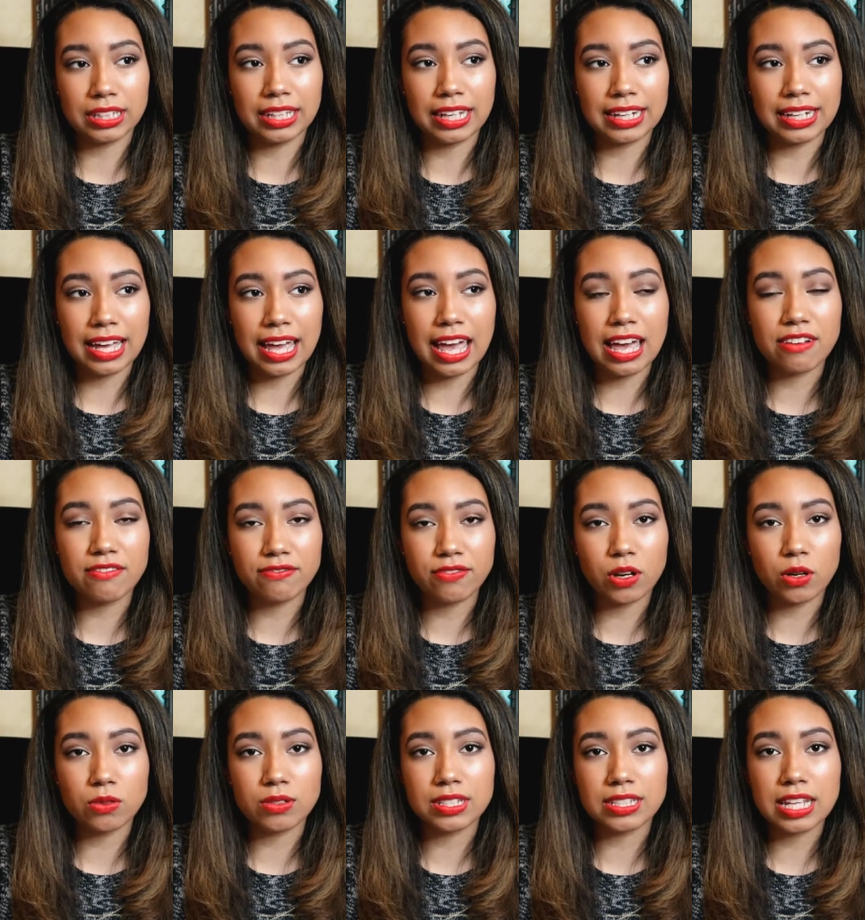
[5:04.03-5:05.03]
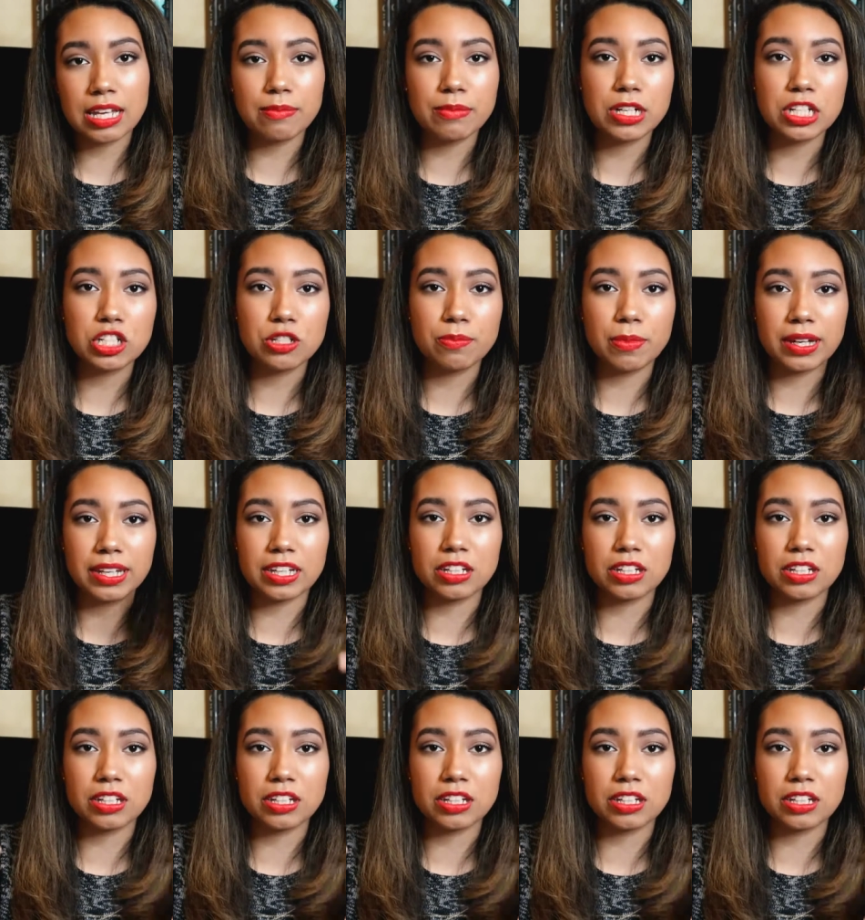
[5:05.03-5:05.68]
like headphones that much, but